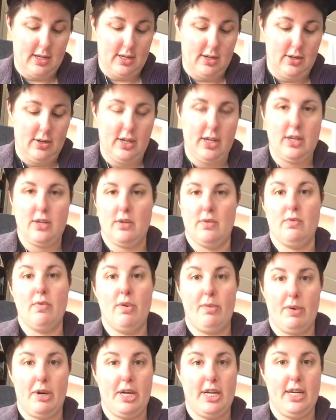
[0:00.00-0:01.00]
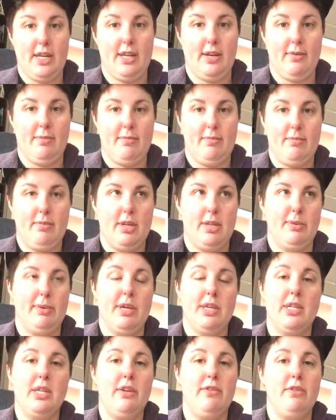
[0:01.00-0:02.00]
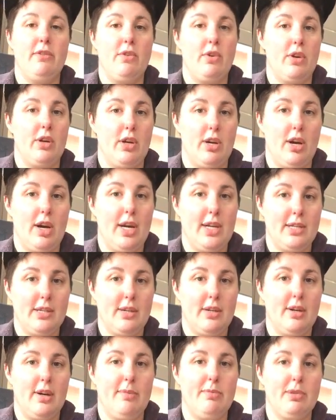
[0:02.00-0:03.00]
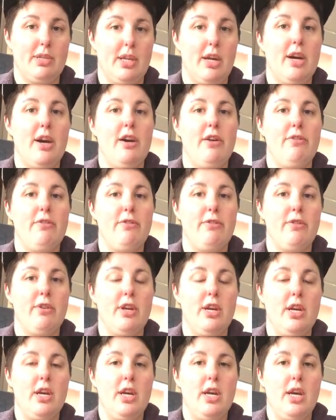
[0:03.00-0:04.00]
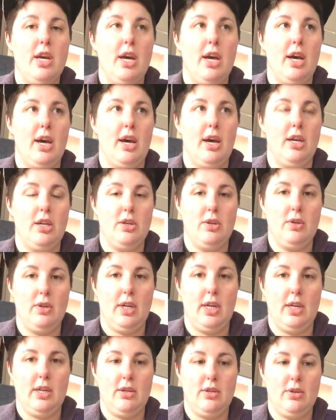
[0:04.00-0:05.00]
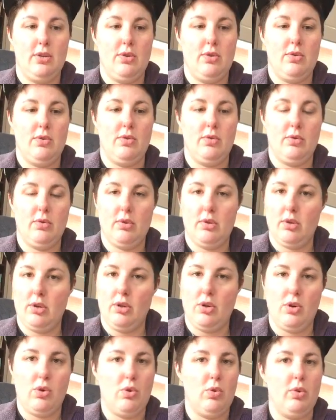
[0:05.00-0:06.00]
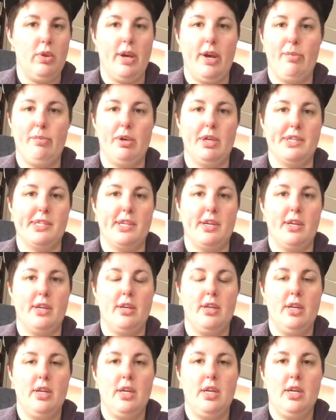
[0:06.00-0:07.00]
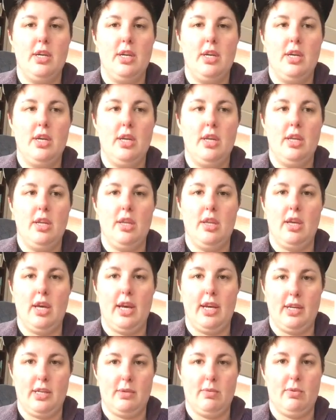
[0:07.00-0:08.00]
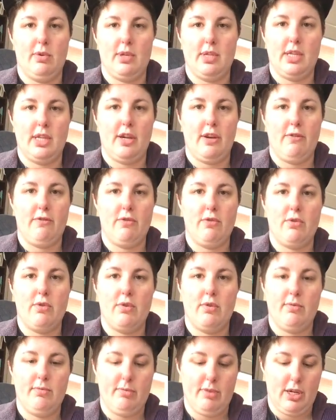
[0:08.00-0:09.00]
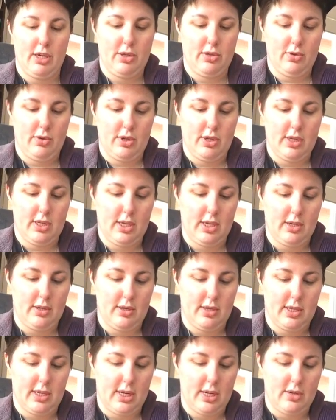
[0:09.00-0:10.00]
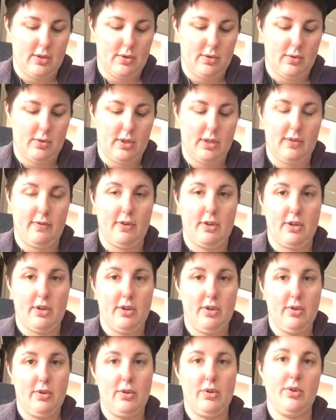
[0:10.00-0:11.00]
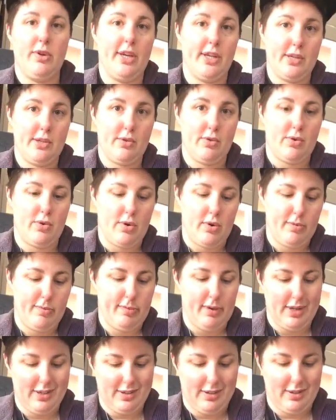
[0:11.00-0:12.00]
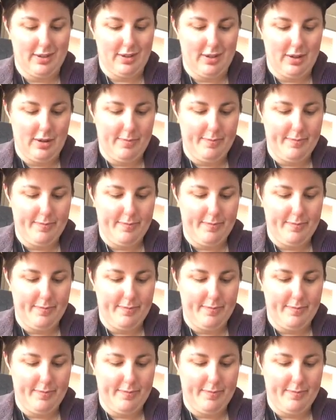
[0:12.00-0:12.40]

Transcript: you need to remind them, especially if you've got nighttime staff. You need to call that buzzer. That is what it's there for. Make sure you stick to your schedule because if you don't, you'll get sore, basically.